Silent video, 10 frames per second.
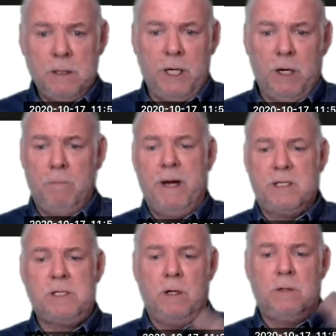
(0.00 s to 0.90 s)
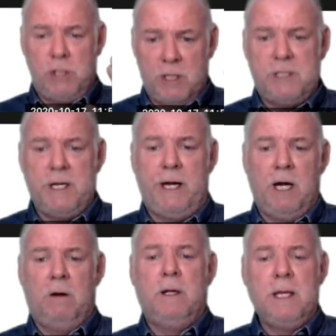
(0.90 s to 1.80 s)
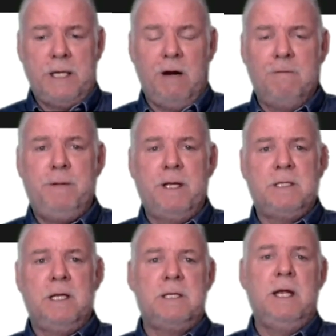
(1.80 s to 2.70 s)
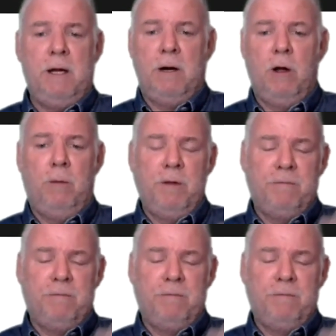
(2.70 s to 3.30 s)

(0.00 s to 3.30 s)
Minnesota should take care of business here at home.